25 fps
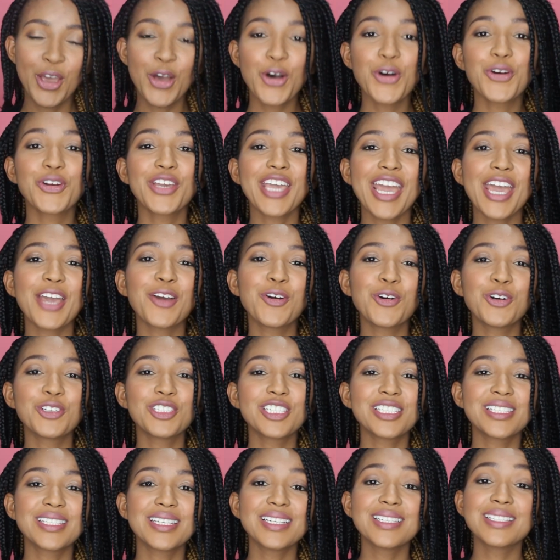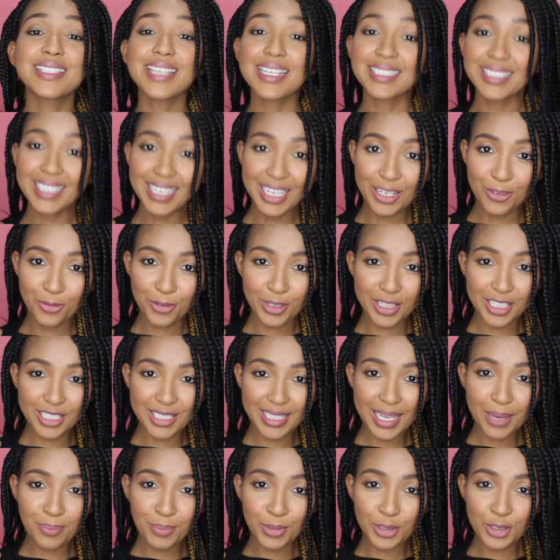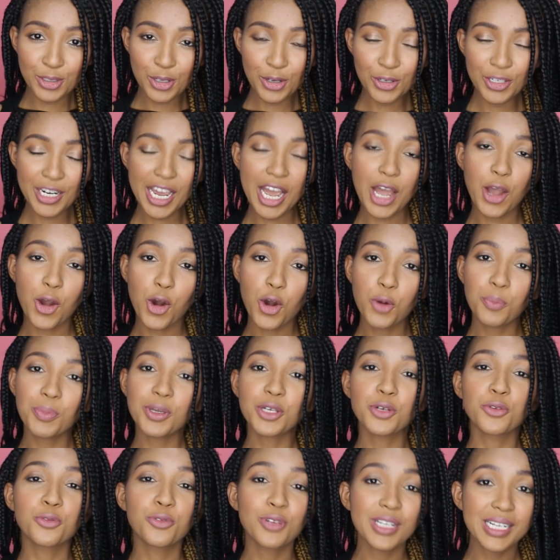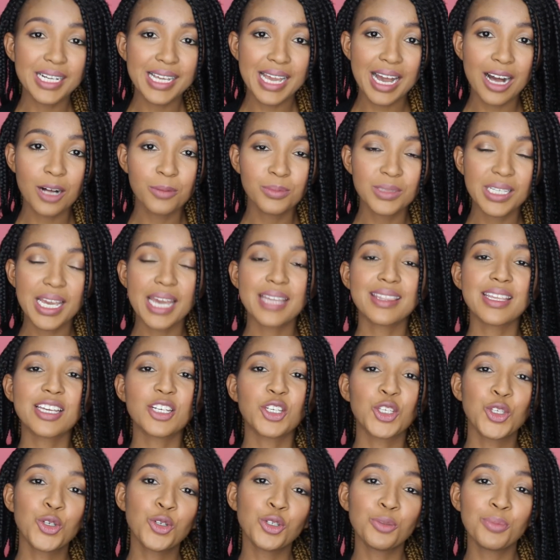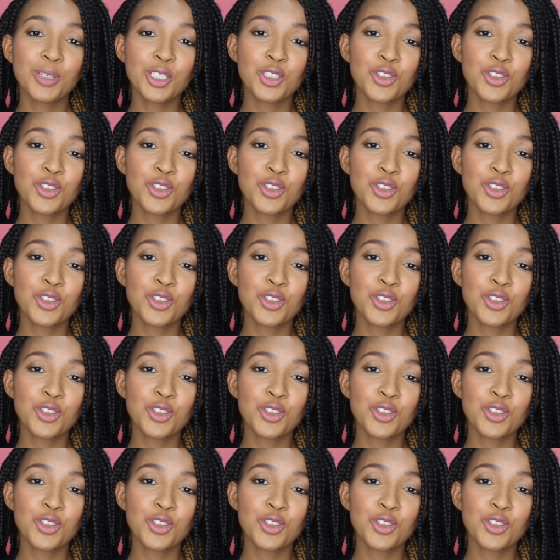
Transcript: Okay, gorgeouses, that's it for this episode. I hope it really helped and that you'll be